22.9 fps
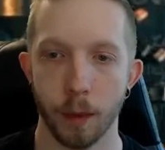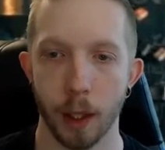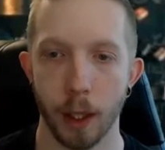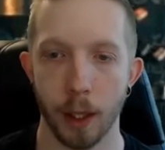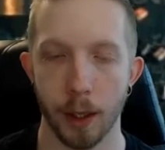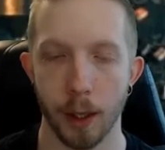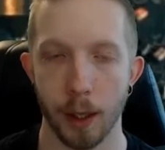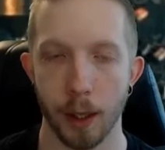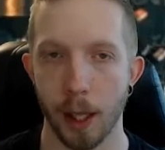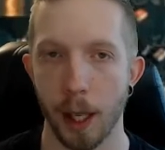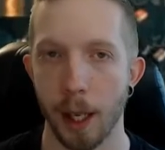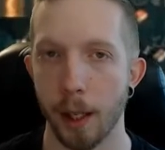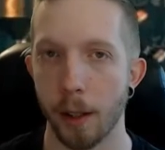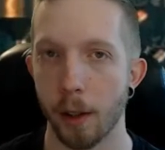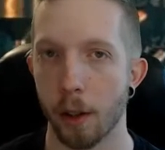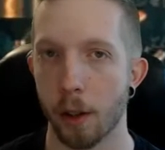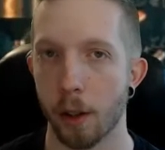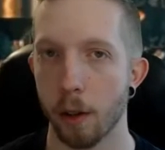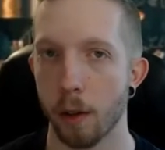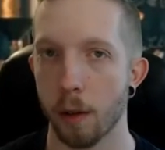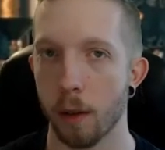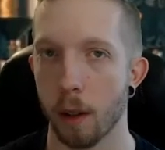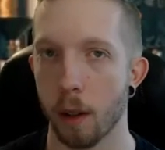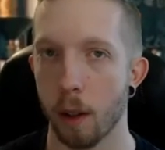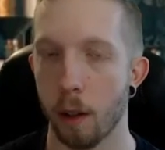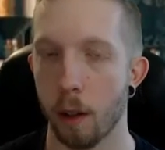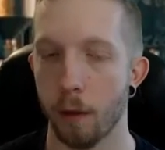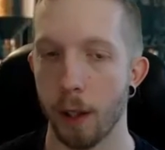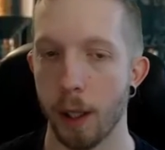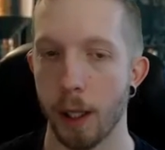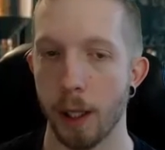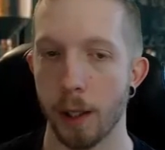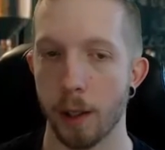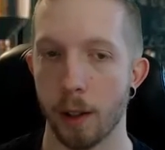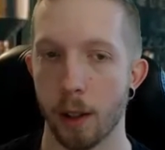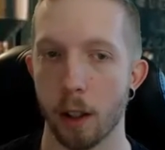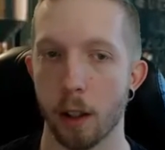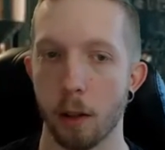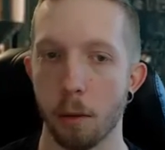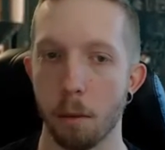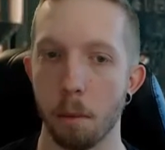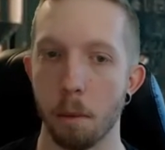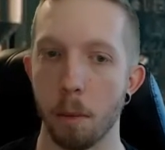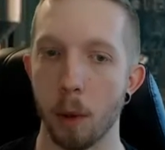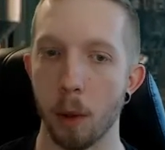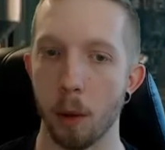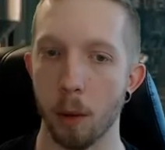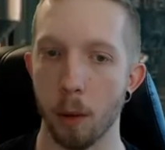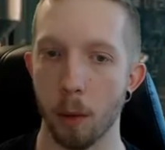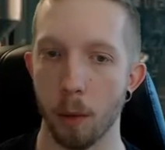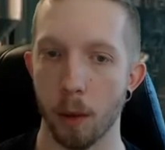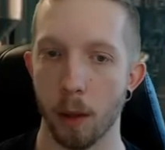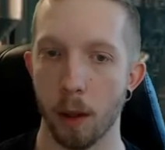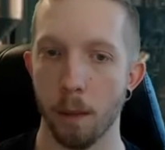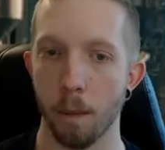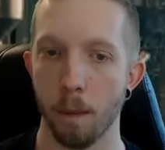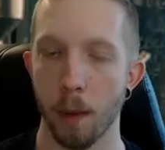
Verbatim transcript: and the texture of the coffee, it's smooth.